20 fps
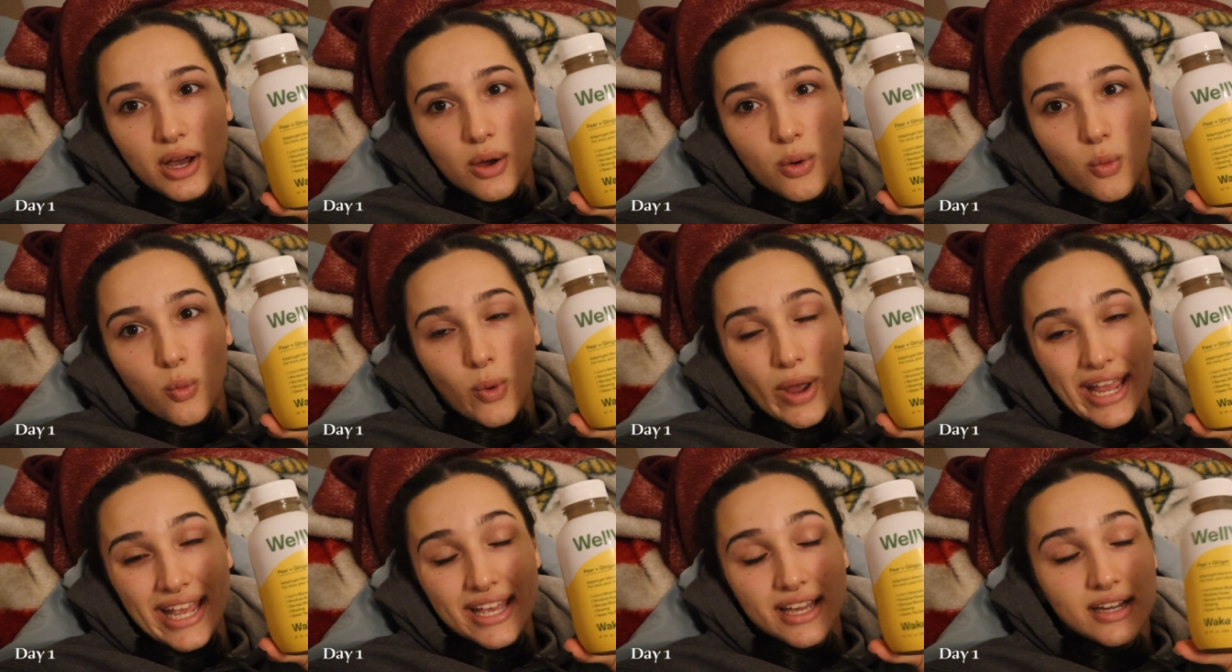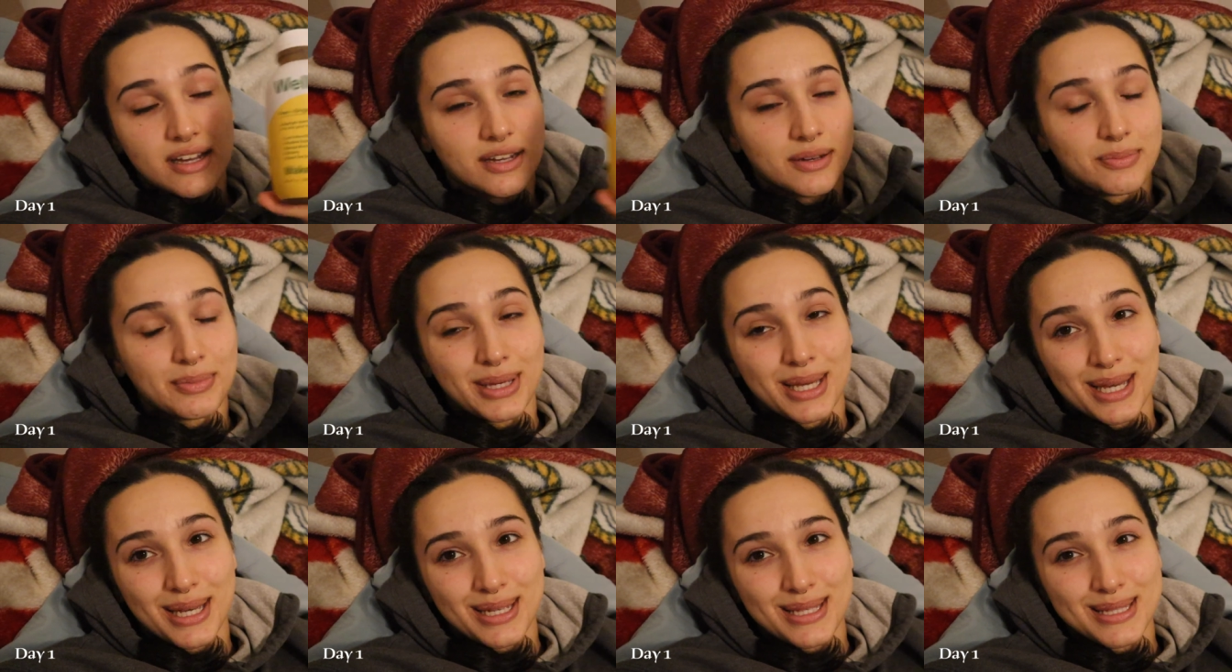wake
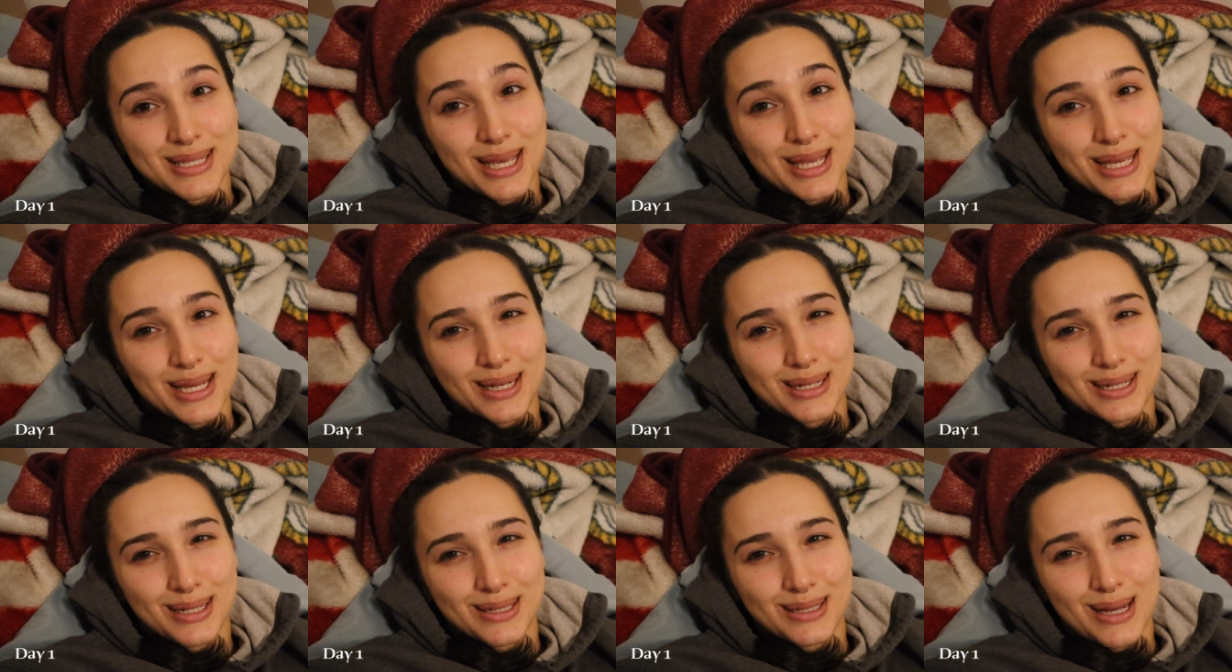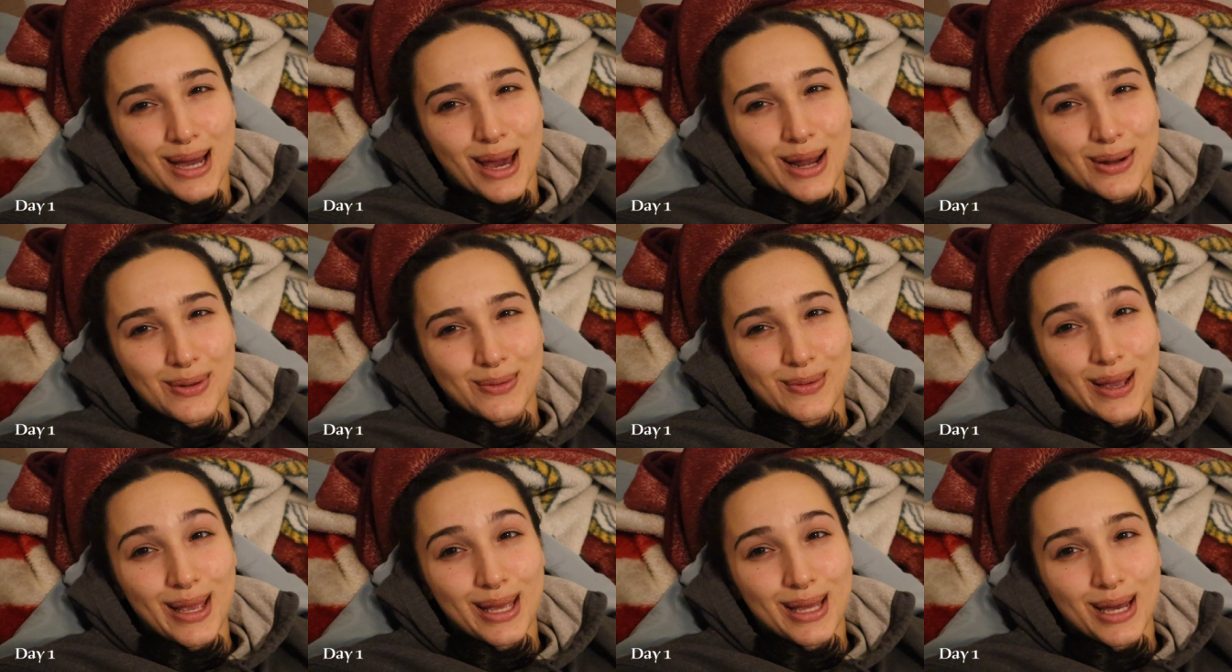because your girl gotta
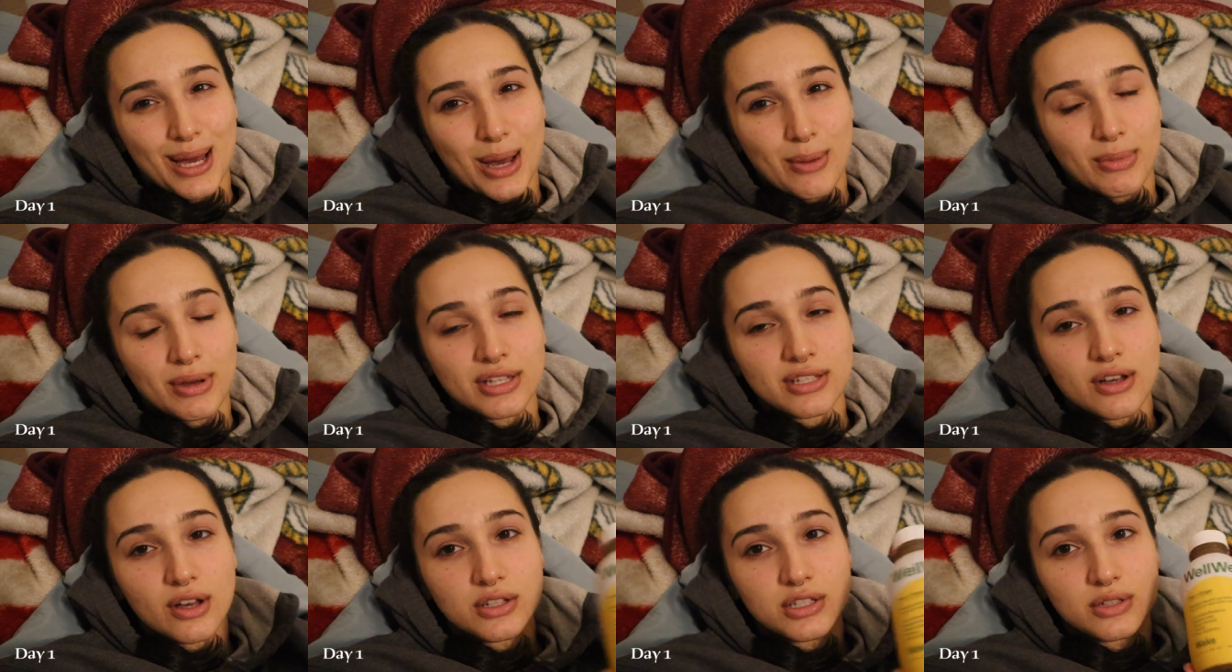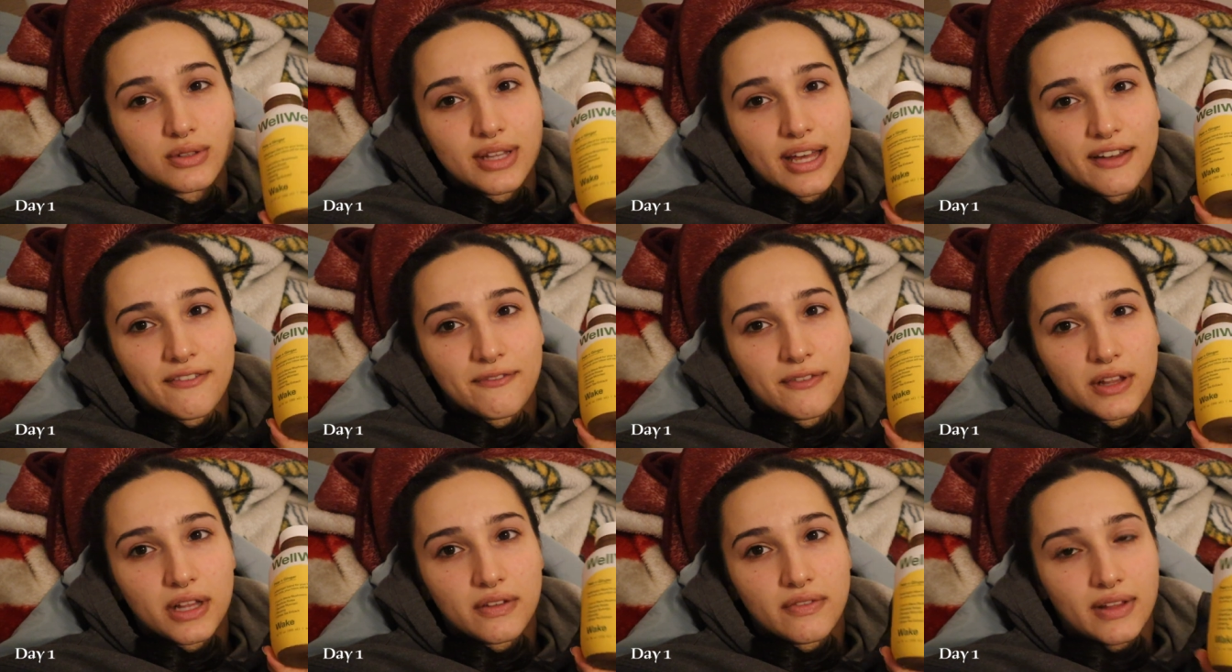wake up it's also like
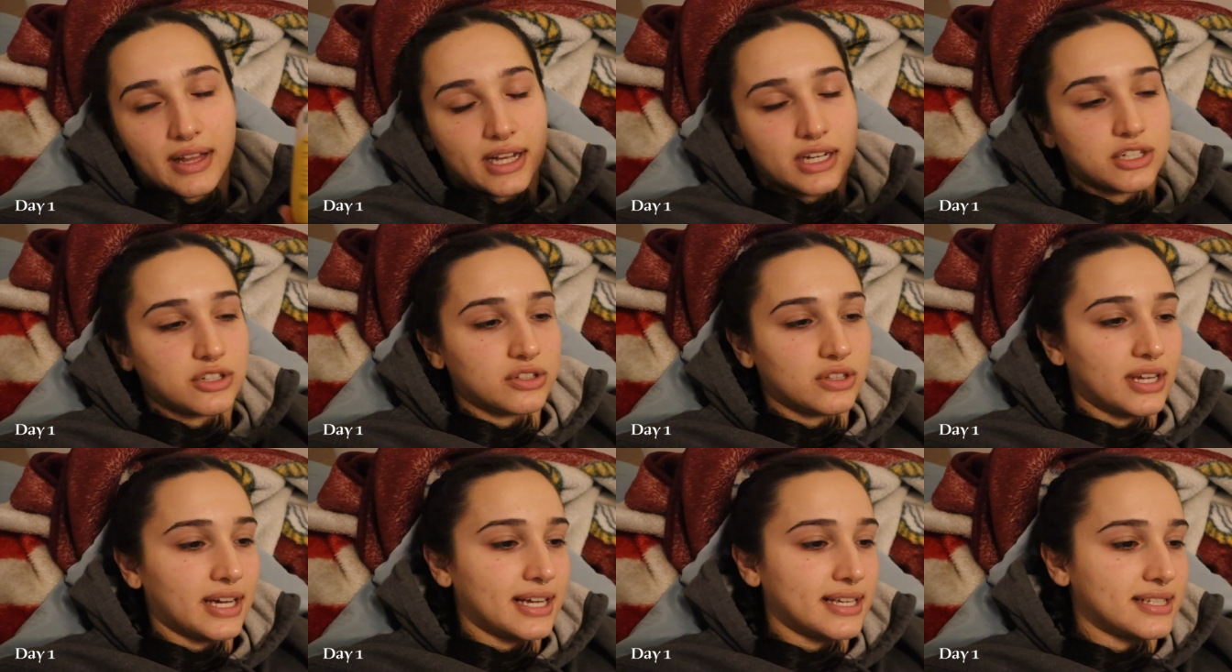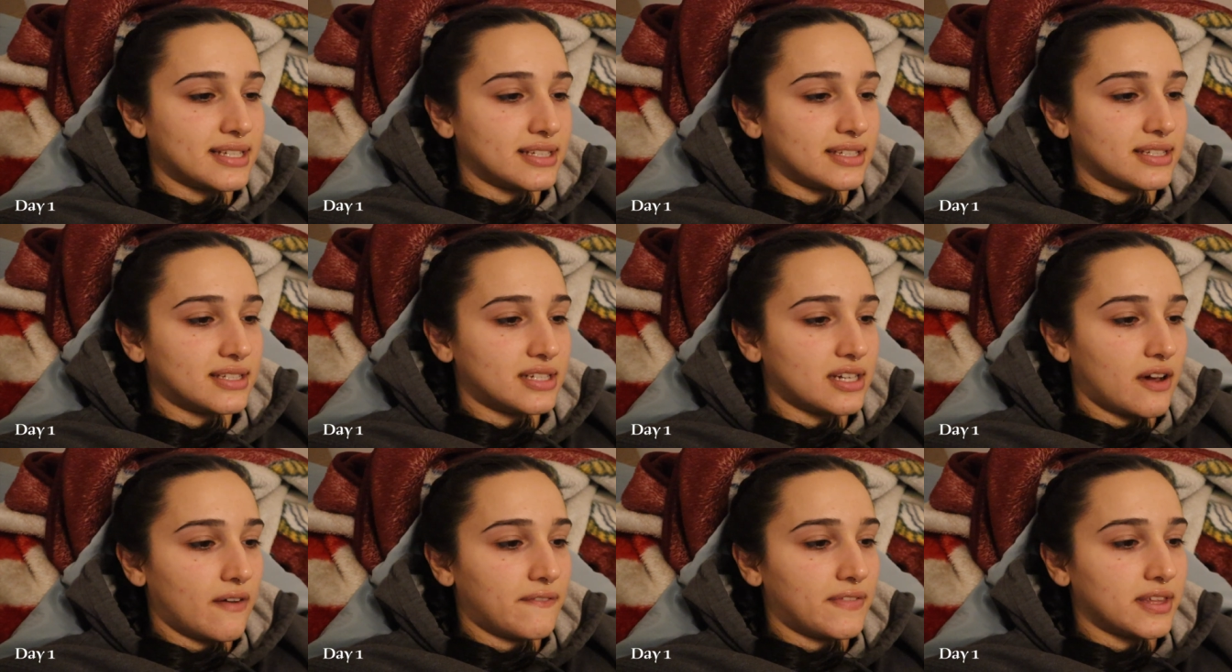full of electrolytes and
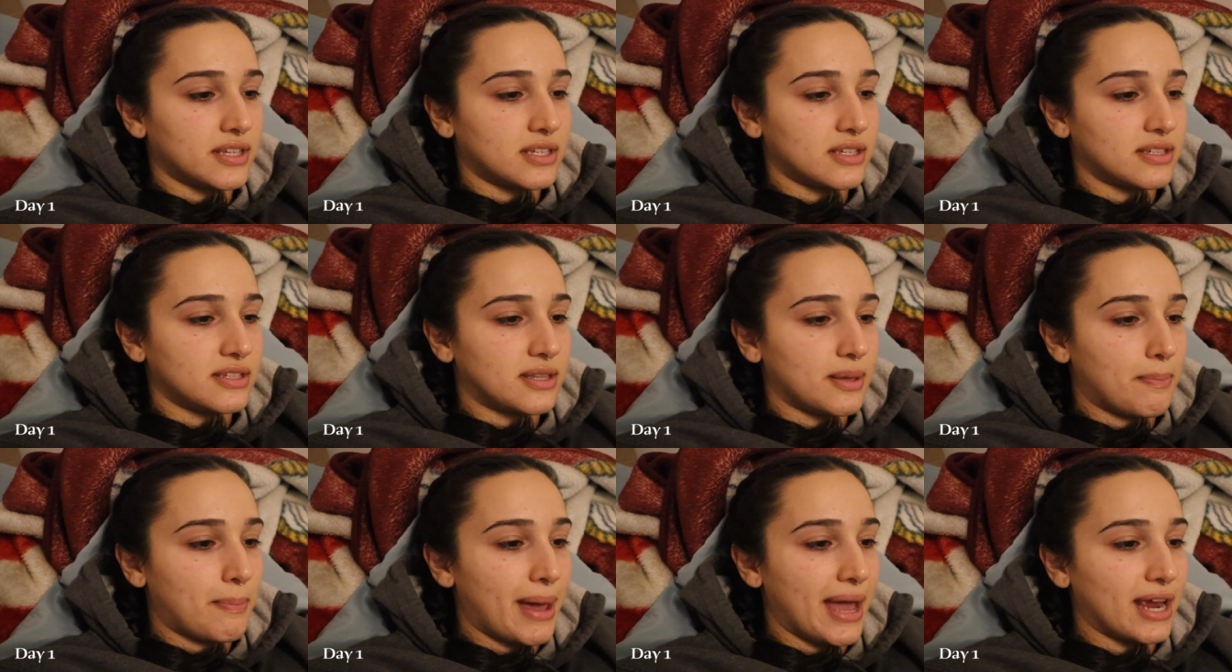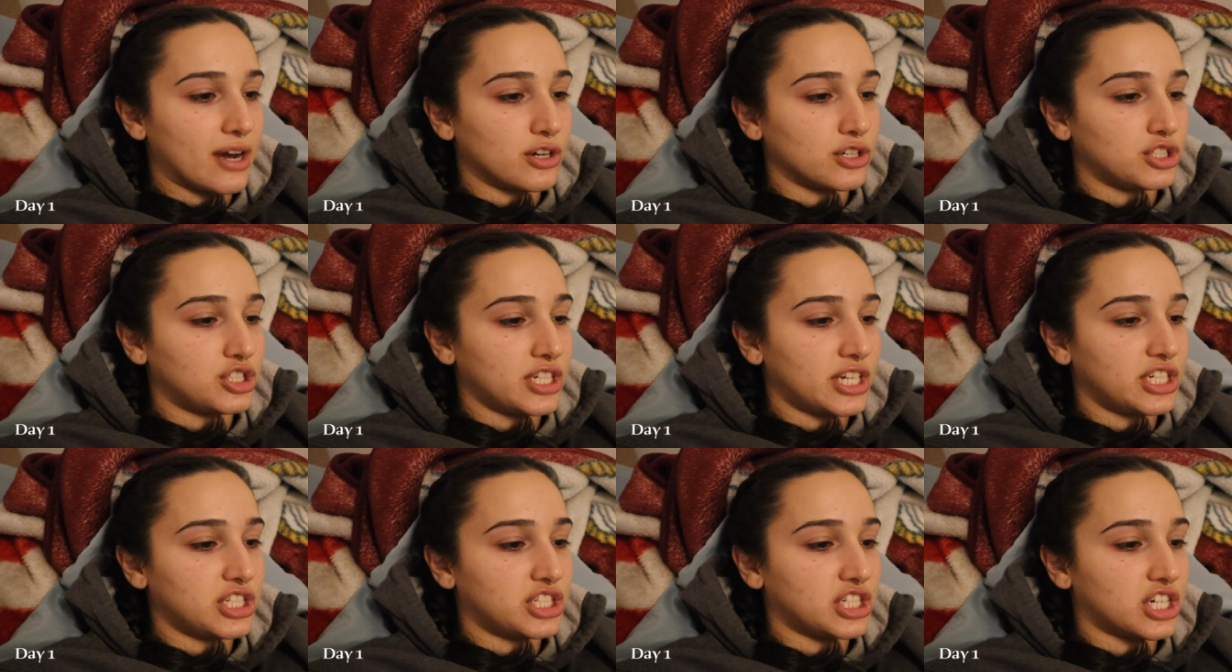stuff this is the pear
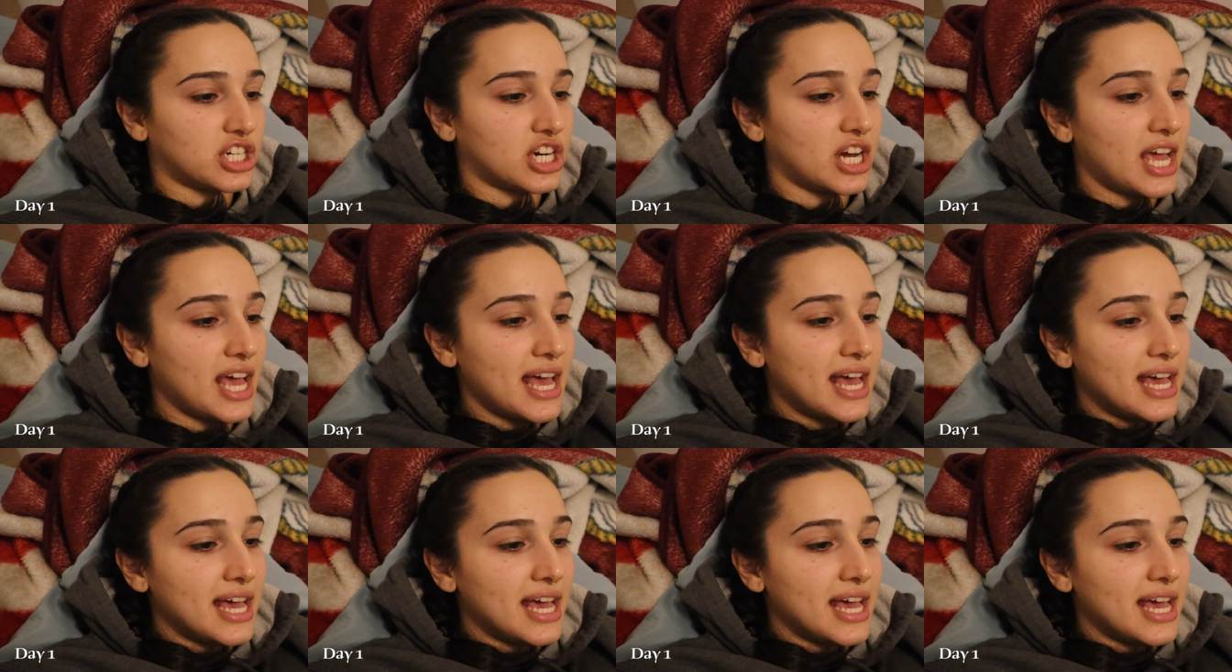ginger